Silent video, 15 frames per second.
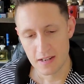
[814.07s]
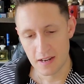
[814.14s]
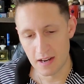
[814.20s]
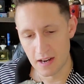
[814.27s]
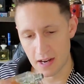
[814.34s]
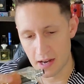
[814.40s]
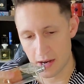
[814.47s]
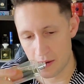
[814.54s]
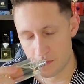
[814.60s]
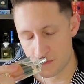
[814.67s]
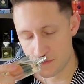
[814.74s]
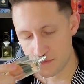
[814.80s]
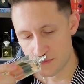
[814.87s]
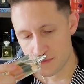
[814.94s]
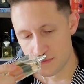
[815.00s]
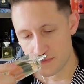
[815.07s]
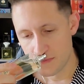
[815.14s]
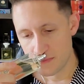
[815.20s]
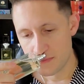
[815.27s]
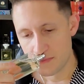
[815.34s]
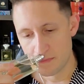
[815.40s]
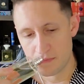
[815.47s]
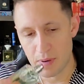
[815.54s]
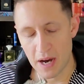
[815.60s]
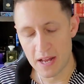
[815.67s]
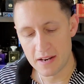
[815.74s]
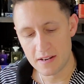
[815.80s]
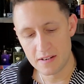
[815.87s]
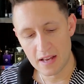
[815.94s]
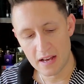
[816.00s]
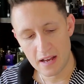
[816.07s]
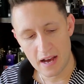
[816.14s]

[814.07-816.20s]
Um, but